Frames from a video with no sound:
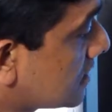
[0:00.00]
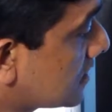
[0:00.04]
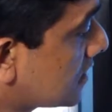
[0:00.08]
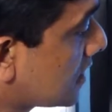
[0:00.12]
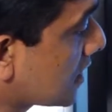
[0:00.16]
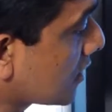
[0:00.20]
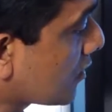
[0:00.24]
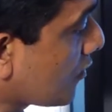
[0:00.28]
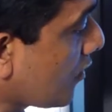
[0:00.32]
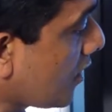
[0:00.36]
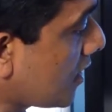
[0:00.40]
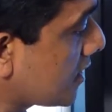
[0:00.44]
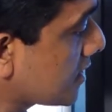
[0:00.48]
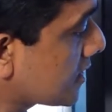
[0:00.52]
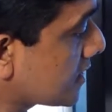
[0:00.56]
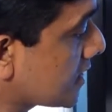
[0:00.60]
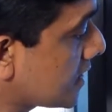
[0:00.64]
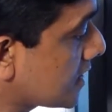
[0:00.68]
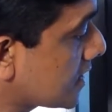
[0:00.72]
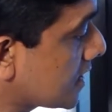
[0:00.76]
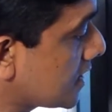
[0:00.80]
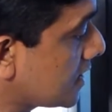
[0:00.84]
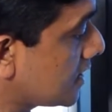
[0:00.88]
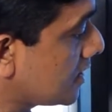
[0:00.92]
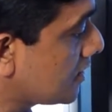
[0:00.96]
The
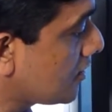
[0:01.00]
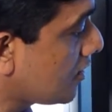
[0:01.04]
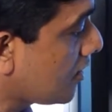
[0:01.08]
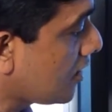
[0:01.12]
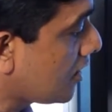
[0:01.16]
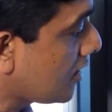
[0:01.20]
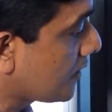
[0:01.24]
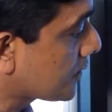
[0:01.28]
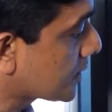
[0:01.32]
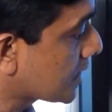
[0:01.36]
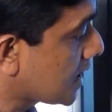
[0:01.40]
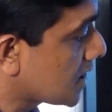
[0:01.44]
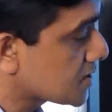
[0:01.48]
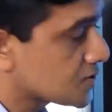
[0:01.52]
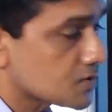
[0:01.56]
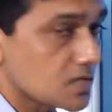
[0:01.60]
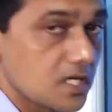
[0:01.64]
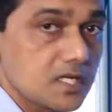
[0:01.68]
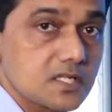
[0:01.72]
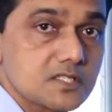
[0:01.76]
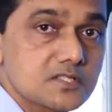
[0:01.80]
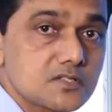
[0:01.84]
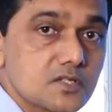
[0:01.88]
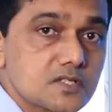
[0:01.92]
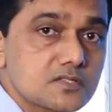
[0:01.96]
quantity of
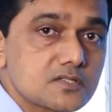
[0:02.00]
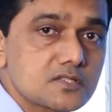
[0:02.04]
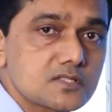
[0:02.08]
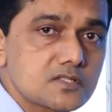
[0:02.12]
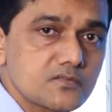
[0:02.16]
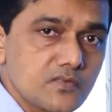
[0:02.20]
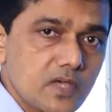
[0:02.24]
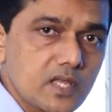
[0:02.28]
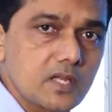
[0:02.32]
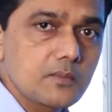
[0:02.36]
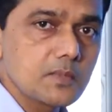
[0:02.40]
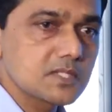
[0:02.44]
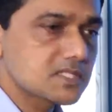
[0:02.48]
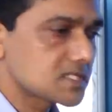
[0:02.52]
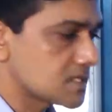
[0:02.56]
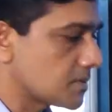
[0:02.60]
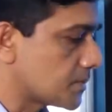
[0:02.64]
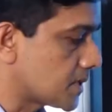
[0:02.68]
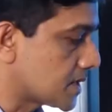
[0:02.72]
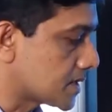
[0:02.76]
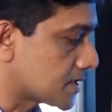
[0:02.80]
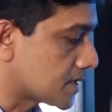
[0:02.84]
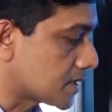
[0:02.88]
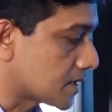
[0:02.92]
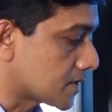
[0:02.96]
natural resources is very much
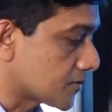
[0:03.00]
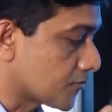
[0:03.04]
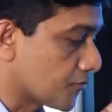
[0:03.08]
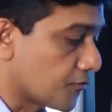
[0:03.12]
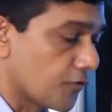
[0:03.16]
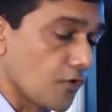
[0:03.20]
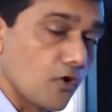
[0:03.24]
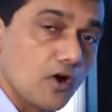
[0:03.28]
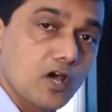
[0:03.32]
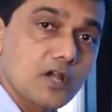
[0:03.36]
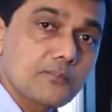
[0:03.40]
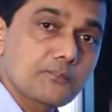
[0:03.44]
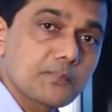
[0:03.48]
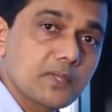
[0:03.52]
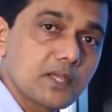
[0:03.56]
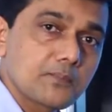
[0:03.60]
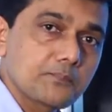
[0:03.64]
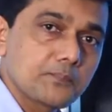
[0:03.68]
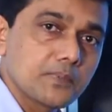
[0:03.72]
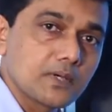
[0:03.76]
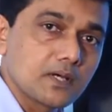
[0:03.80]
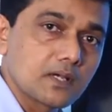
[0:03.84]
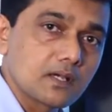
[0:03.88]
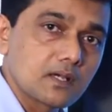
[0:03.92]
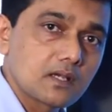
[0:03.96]
limited. 4
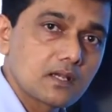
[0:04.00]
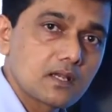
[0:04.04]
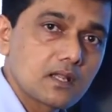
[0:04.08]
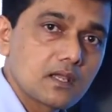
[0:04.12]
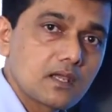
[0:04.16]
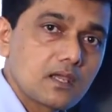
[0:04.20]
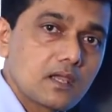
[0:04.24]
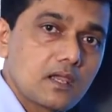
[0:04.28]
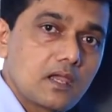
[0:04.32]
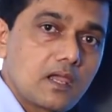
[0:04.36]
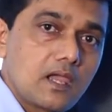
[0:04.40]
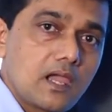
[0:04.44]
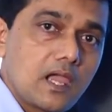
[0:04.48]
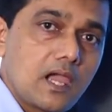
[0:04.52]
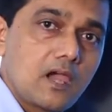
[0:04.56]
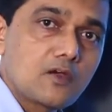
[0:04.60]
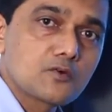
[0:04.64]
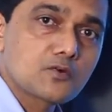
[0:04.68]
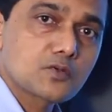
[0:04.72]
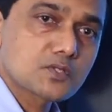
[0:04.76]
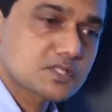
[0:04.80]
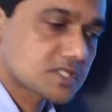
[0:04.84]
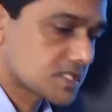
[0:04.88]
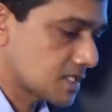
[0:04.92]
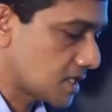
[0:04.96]
people
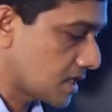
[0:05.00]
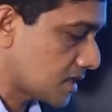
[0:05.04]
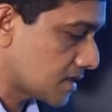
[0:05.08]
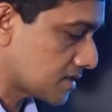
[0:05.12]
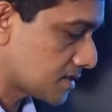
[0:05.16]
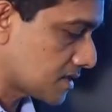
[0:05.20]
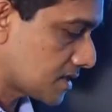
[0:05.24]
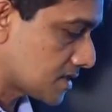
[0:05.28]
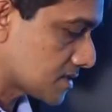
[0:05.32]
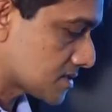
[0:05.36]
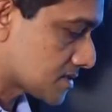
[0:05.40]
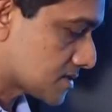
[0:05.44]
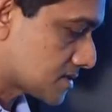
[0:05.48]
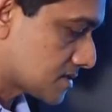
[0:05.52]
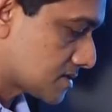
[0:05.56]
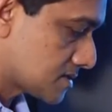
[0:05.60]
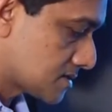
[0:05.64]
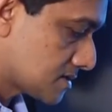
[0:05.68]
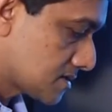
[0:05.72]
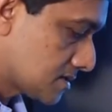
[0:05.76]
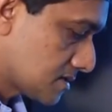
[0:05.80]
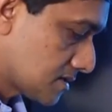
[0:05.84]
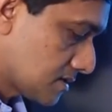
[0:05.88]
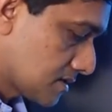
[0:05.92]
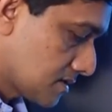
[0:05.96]
have to share
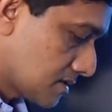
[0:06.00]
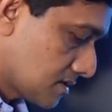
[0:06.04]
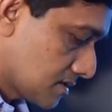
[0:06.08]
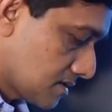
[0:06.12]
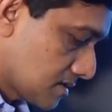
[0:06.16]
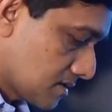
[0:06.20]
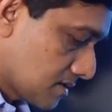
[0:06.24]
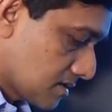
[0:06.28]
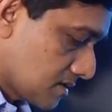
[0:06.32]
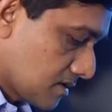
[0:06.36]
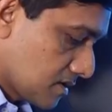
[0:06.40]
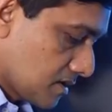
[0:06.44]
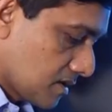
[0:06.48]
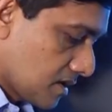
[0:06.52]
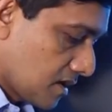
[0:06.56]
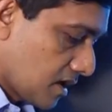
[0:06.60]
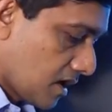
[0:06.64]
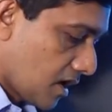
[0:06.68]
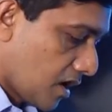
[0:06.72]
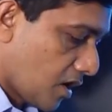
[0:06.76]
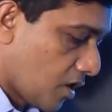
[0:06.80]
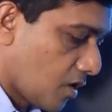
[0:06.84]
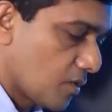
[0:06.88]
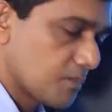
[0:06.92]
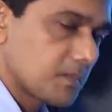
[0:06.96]
these.
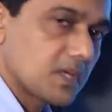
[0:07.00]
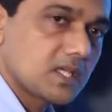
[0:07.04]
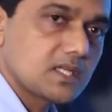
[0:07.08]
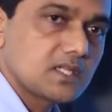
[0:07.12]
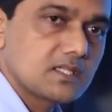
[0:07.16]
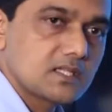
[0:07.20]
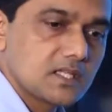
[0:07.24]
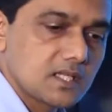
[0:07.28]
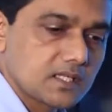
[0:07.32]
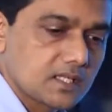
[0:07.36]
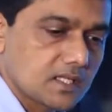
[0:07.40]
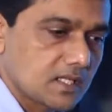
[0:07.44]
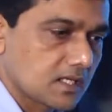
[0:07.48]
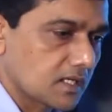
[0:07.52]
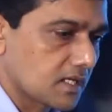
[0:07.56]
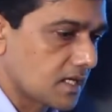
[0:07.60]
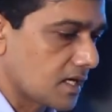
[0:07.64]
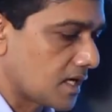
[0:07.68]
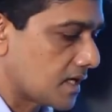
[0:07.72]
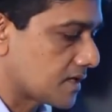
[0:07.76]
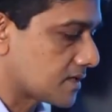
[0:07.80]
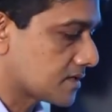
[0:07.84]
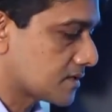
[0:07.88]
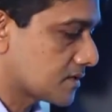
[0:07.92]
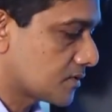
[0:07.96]
How many they can
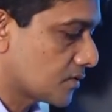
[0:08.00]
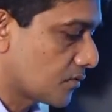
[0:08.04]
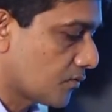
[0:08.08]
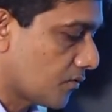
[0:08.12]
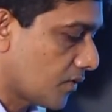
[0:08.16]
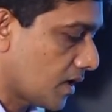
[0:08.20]
get?